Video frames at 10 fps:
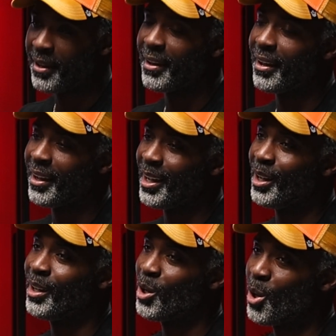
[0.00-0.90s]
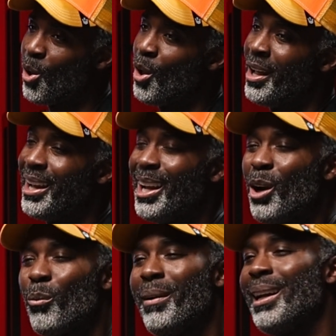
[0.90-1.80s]
Yeah. You know what I mean?
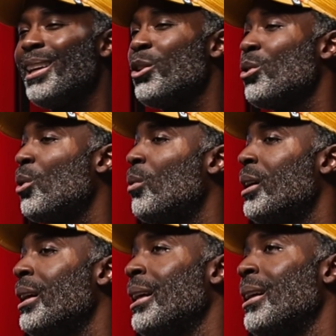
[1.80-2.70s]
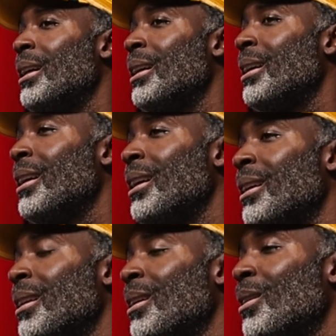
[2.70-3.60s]
Man, you know what?
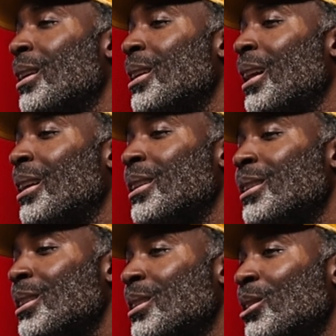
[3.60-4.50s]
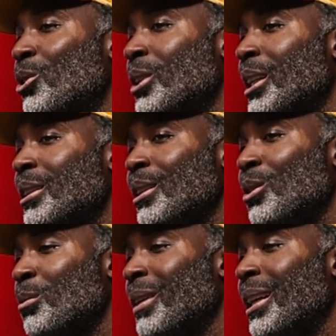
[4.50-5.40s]
This is a story I tell
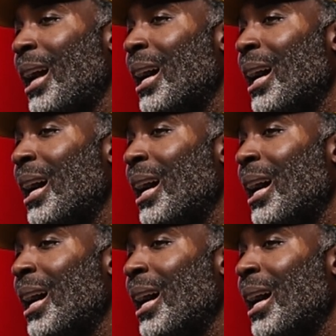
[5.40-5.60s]
you, man.